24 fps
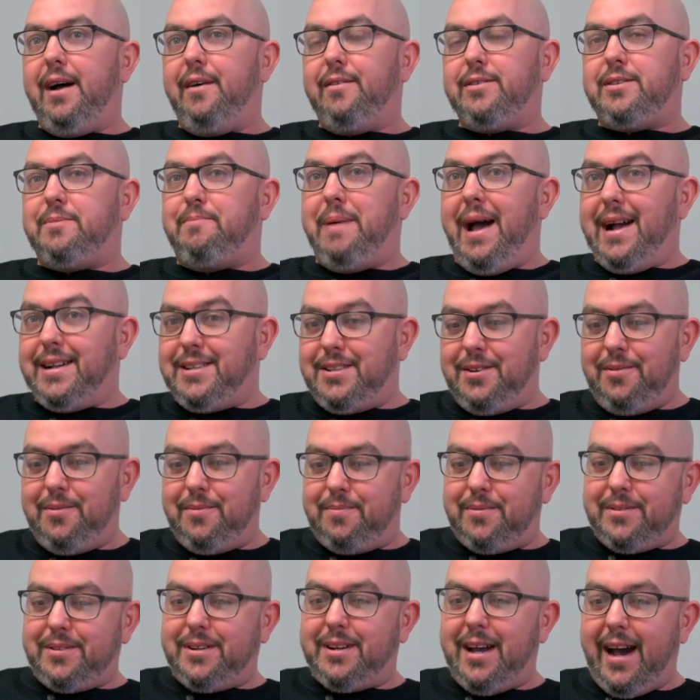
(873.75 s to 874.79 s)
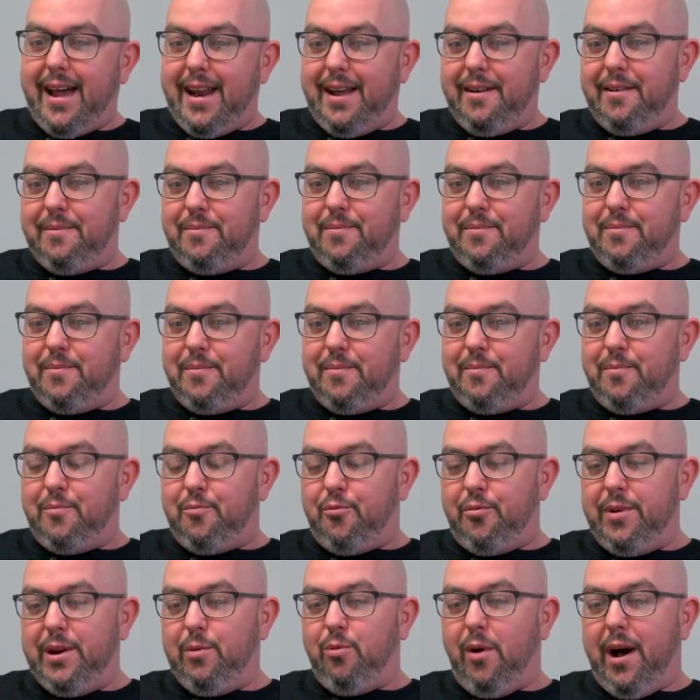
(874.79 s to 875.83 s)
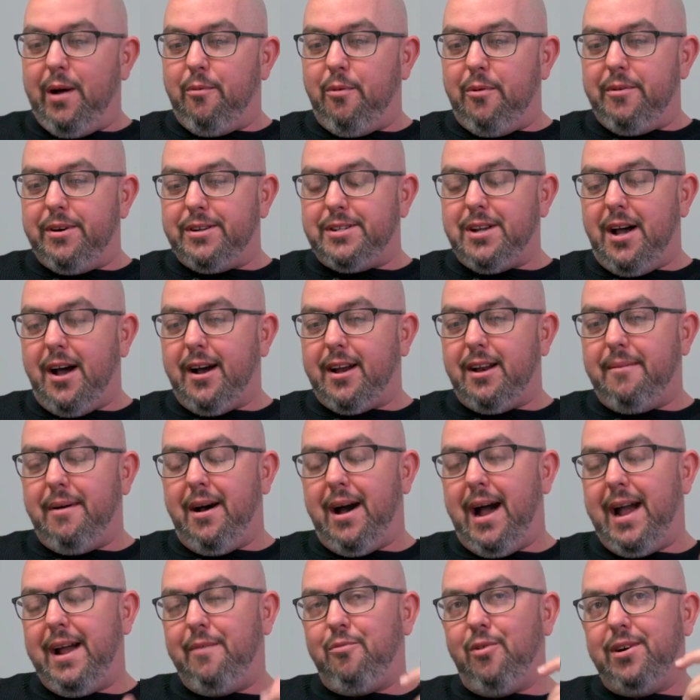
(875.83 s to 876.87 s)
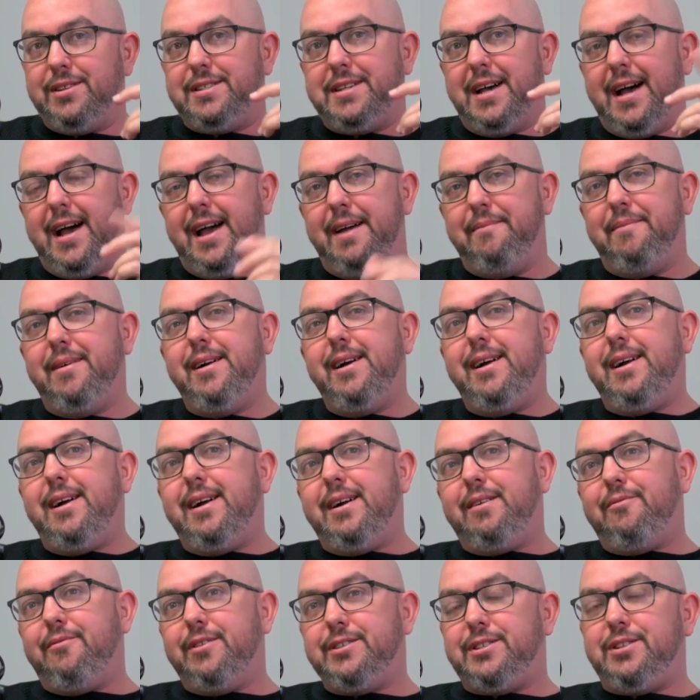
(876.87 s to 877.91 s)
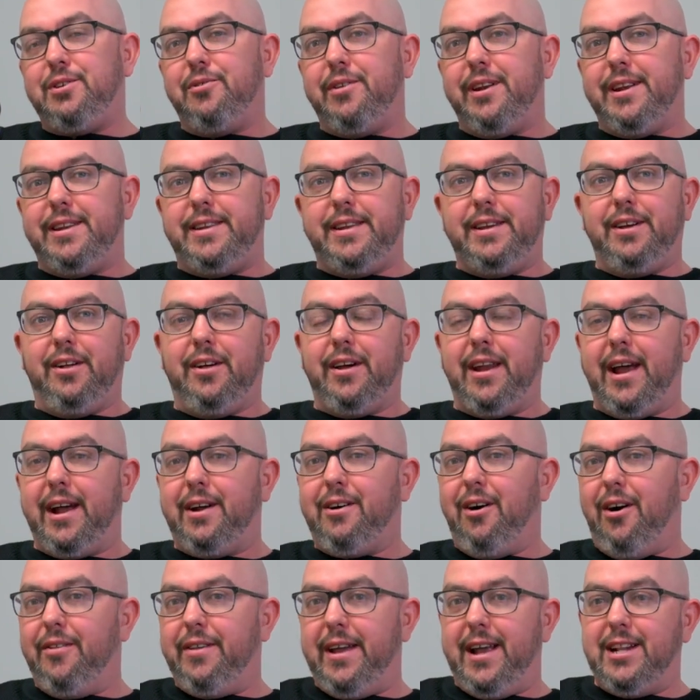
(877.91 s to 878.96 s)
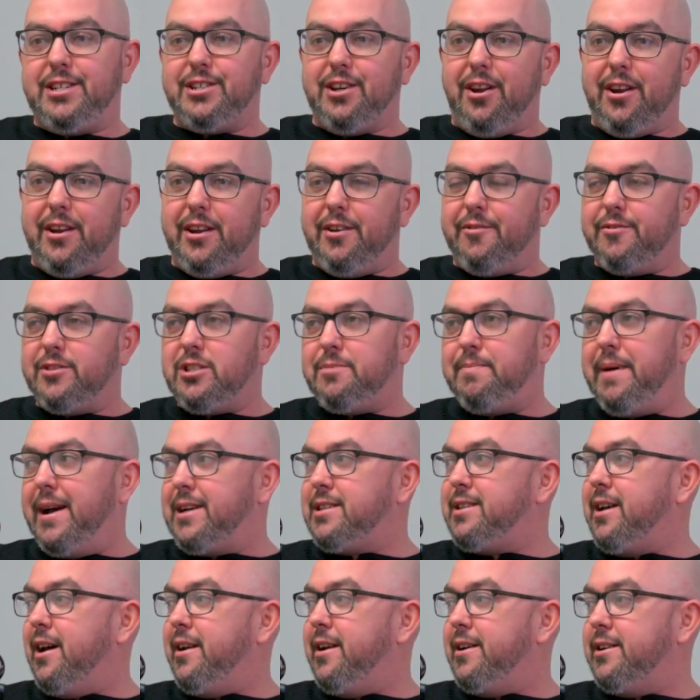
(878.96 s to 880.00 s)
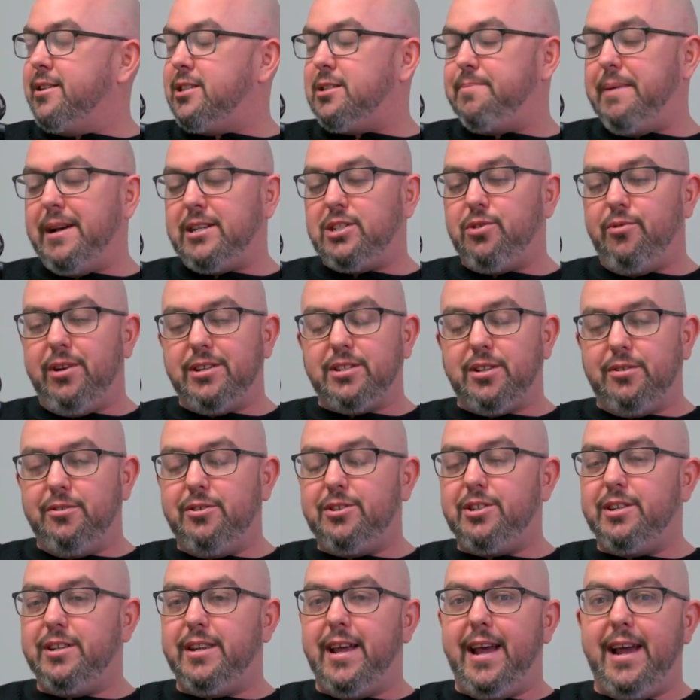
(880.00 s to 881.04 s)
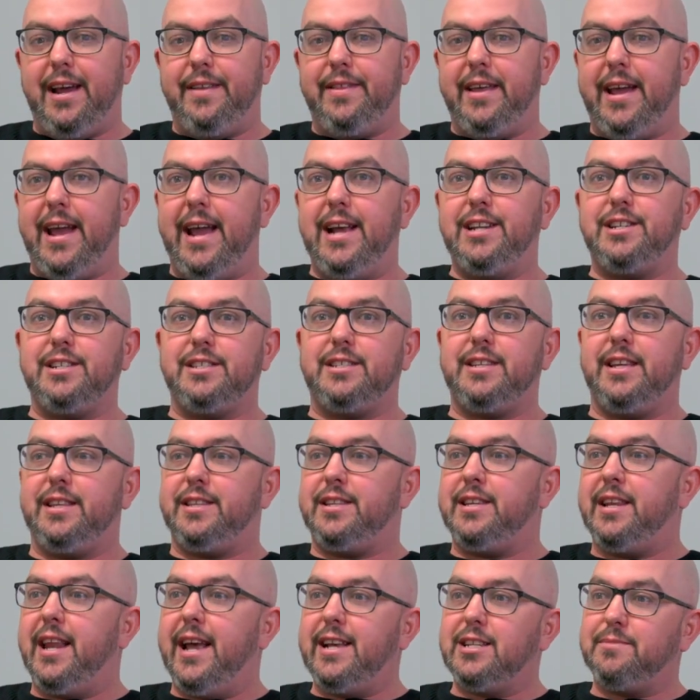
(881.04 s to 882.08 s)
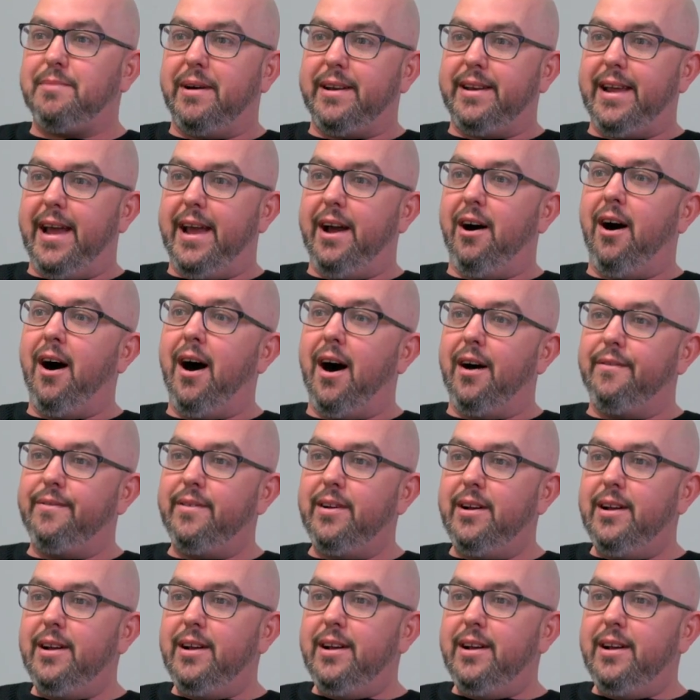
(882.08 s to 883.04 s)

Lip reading: it's back to kind of rewind what we were talking about. I one time was doing a deal, and I called the agent on an inspection resolution day, and the agent said, "Today's my day off."